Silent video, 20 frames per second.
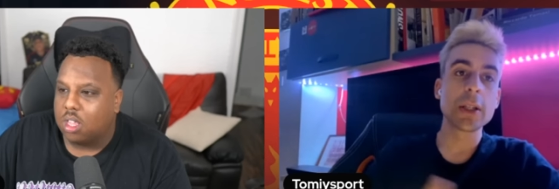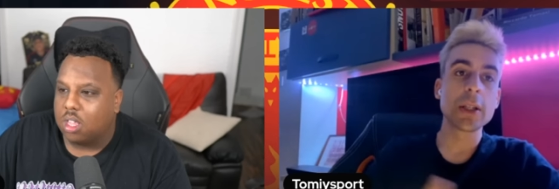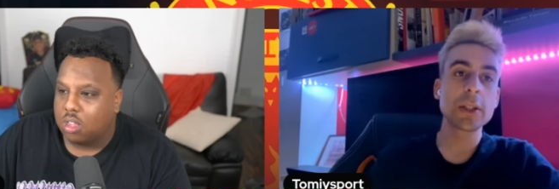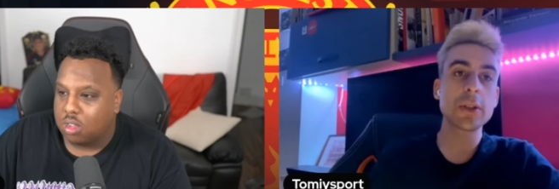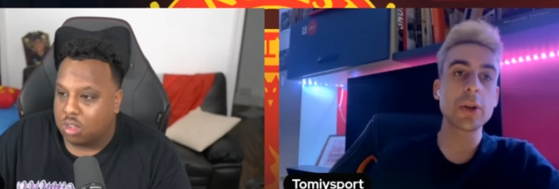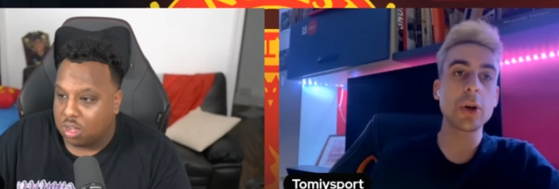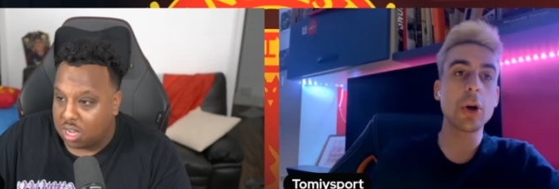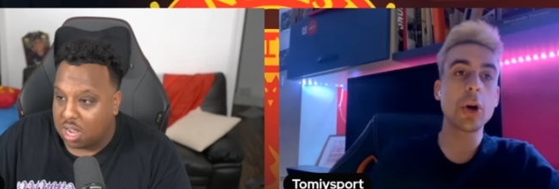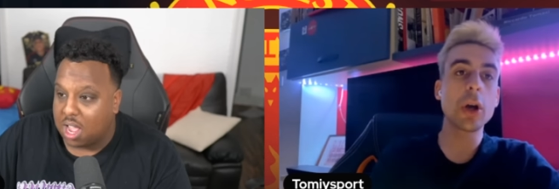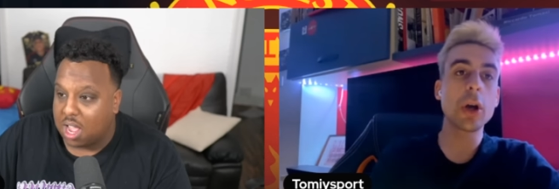
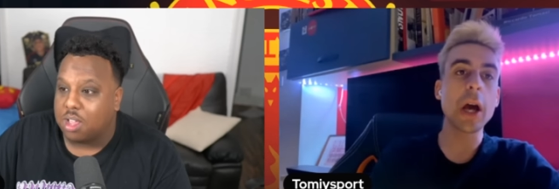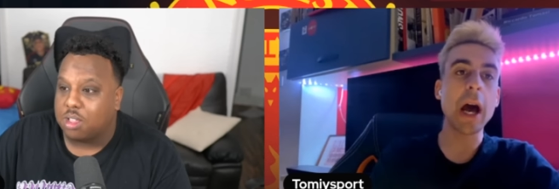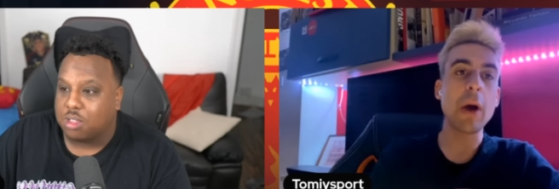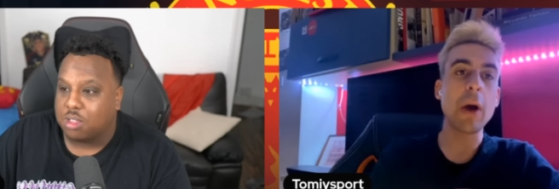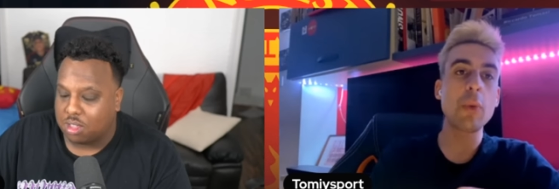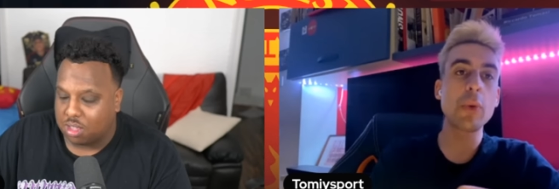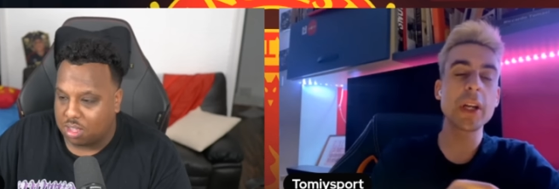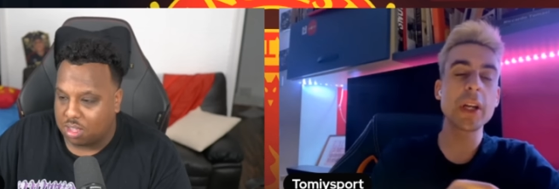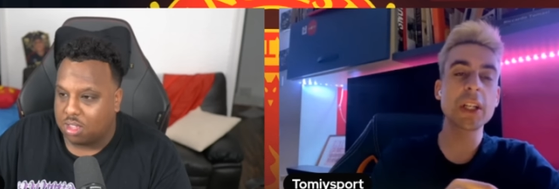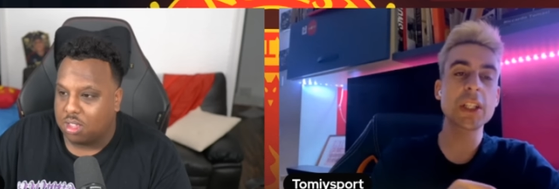Speaker 1: So yes.
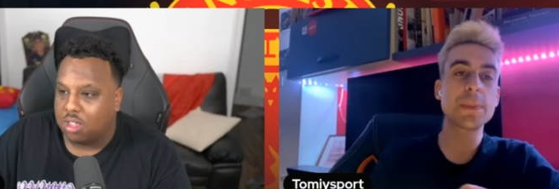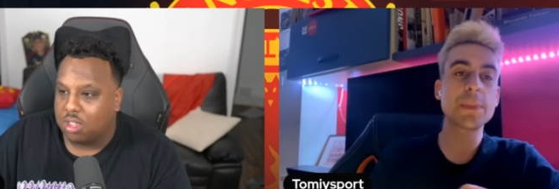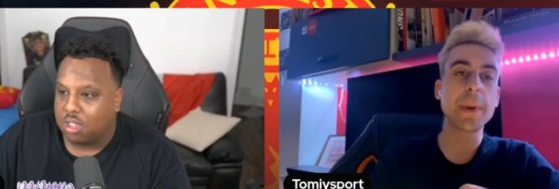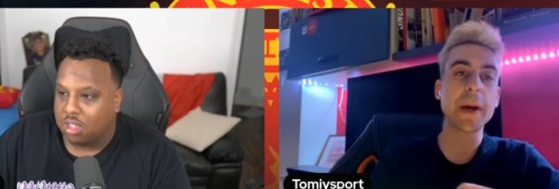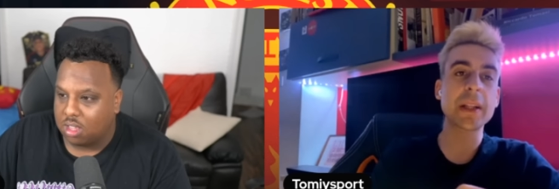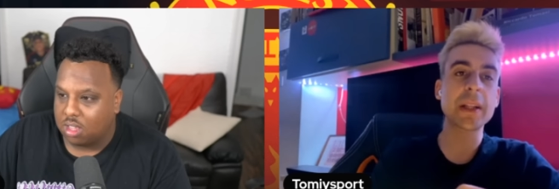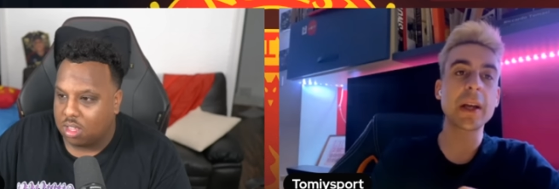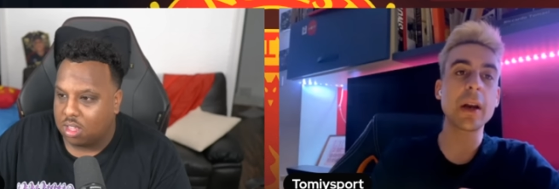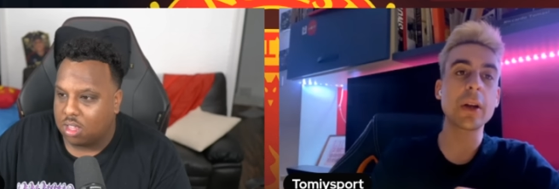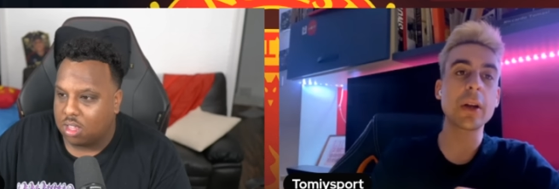I would
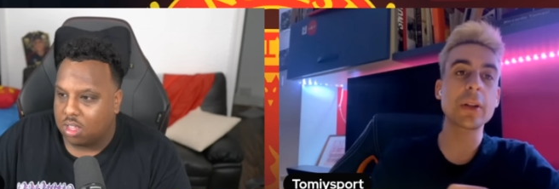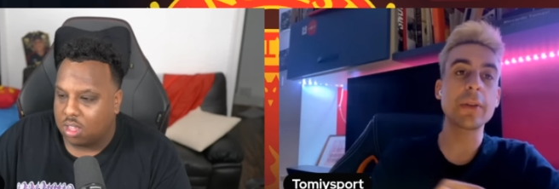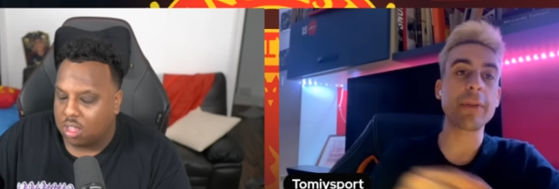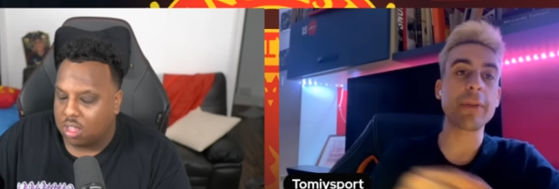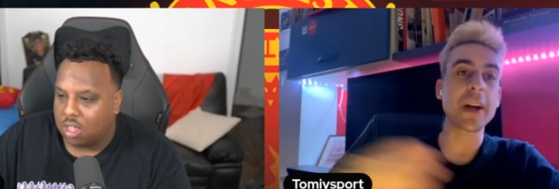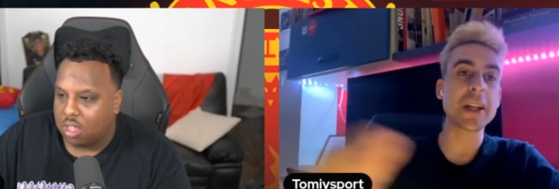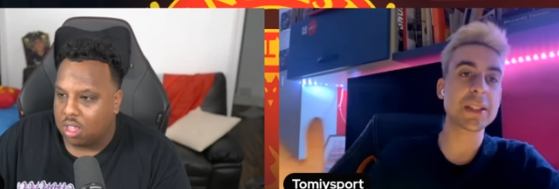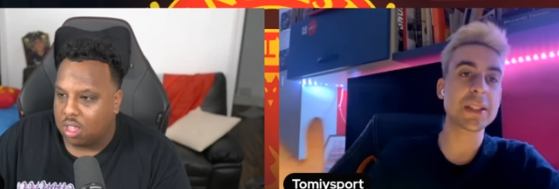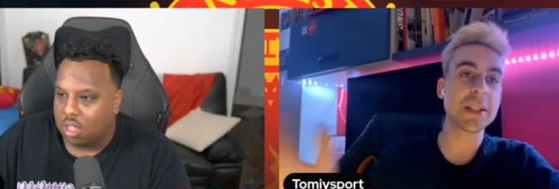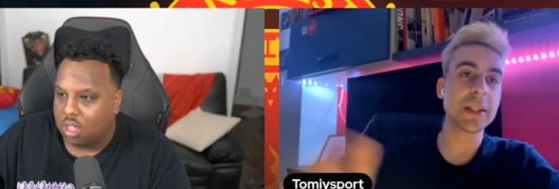expect a lot
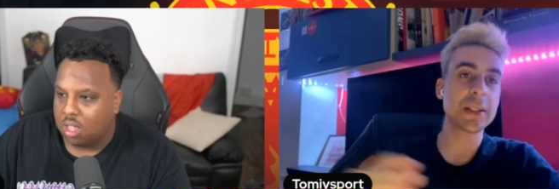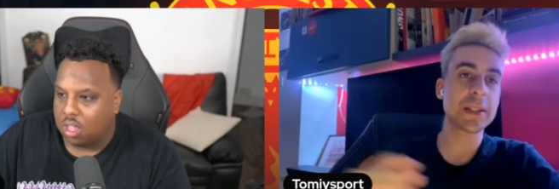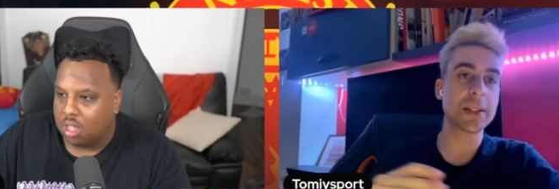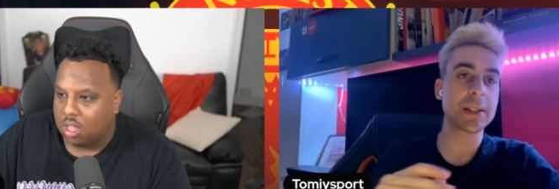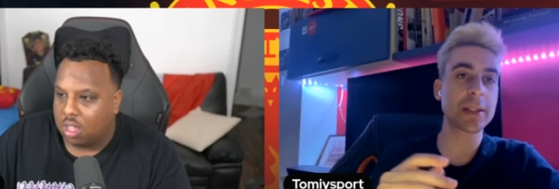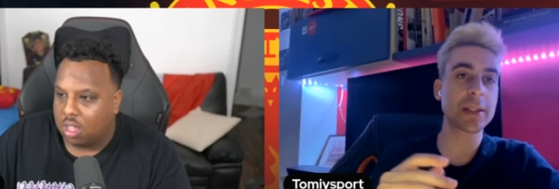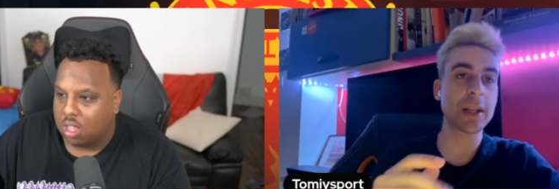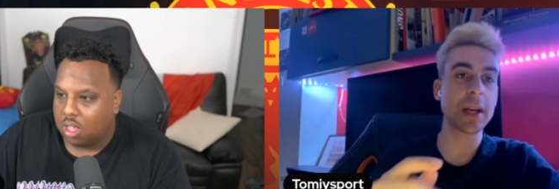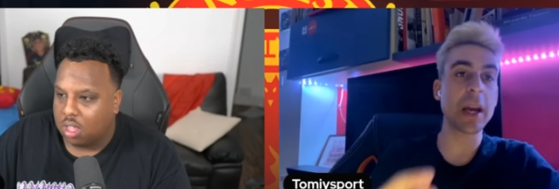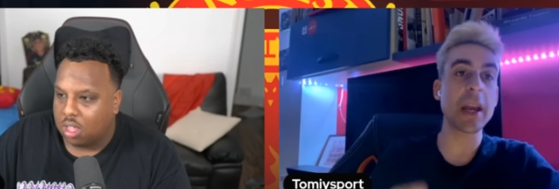of
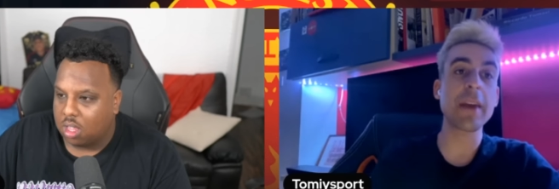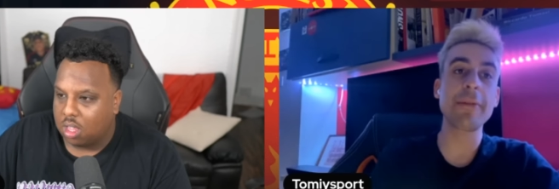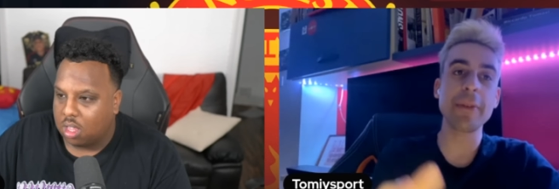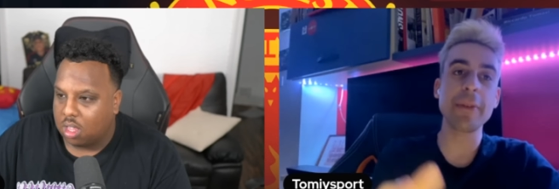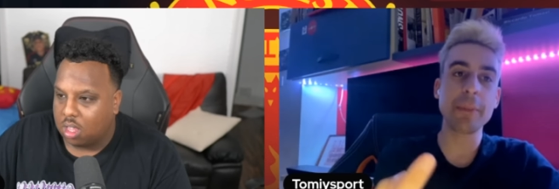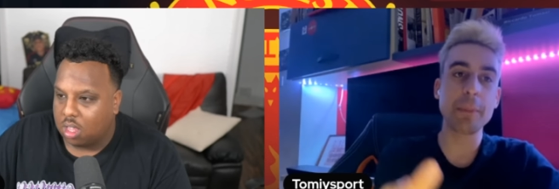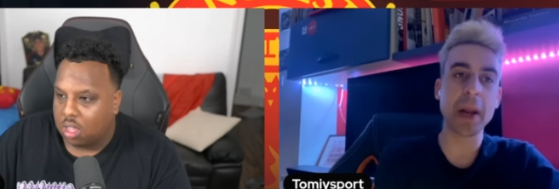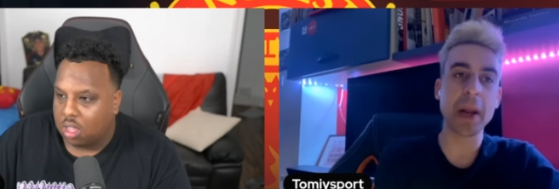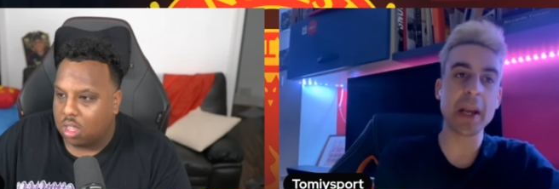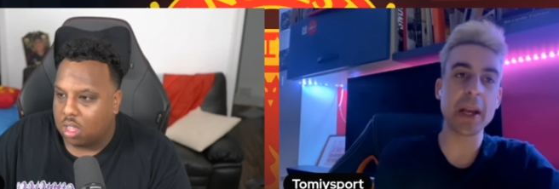assists if
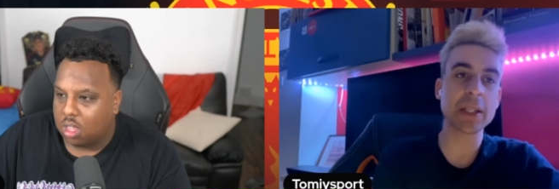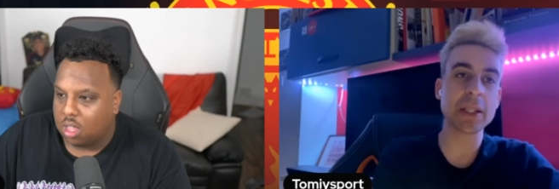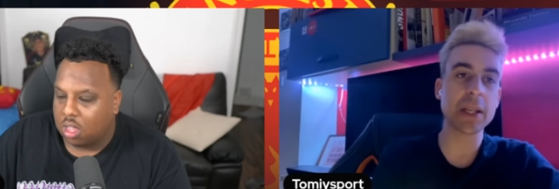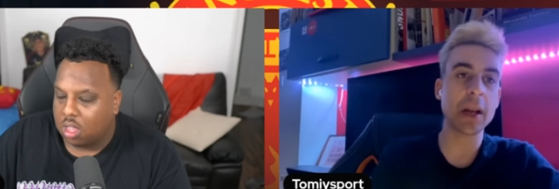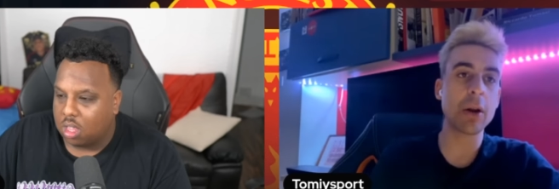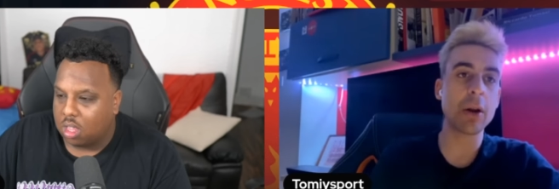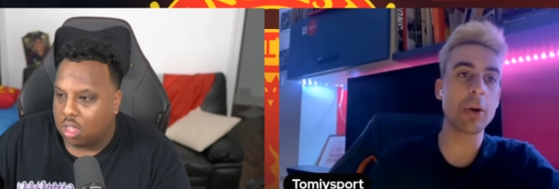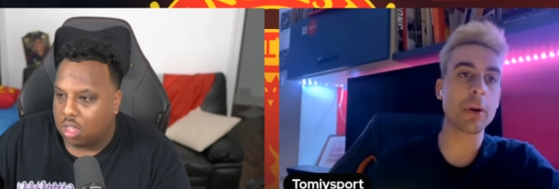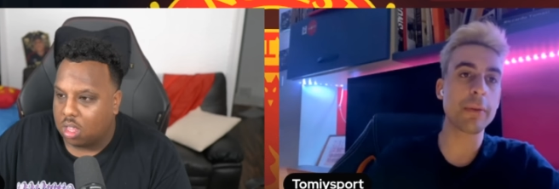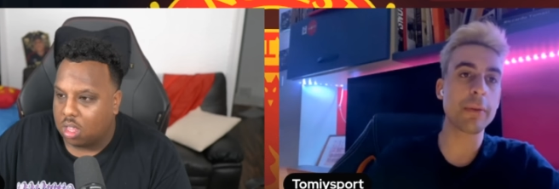he plays
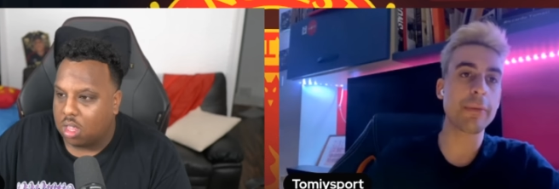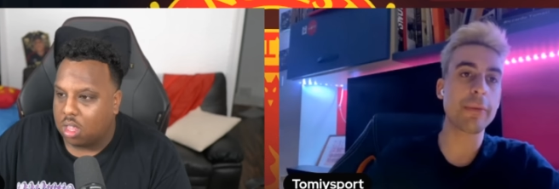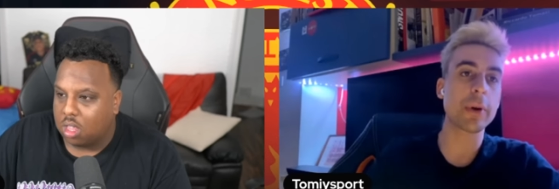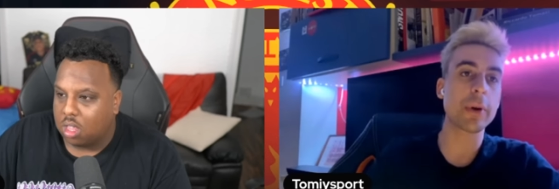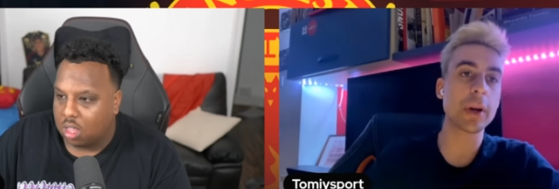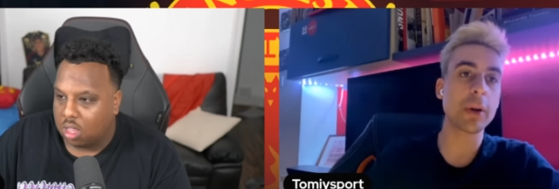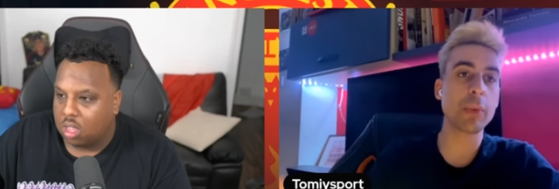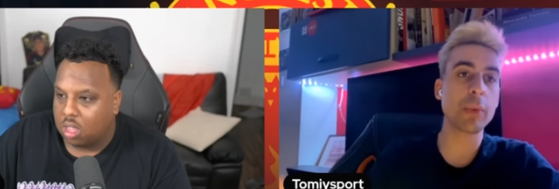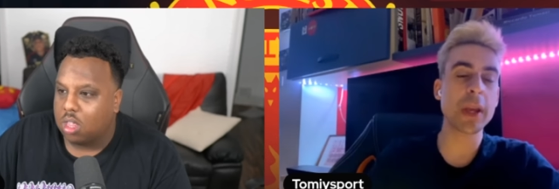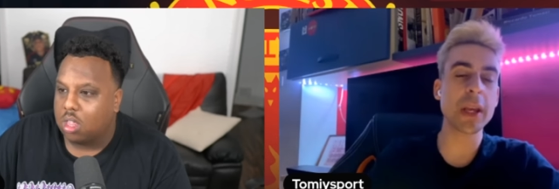alone
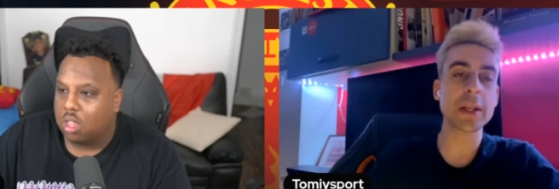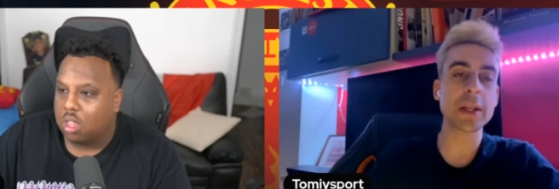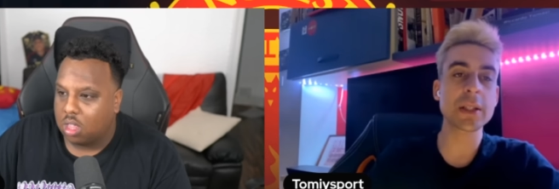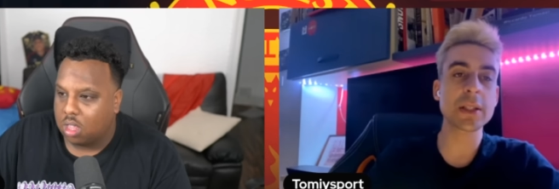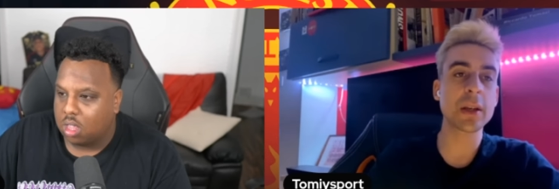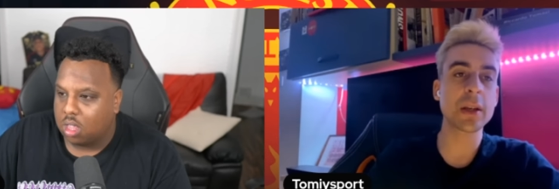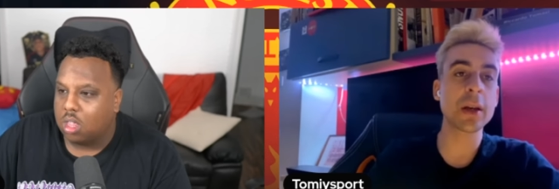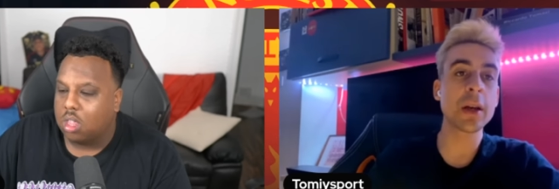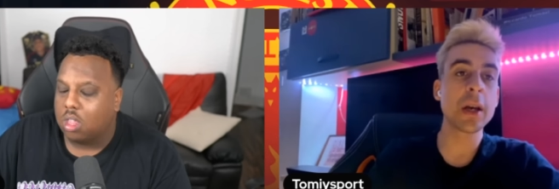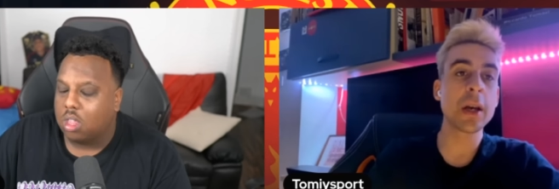for the wings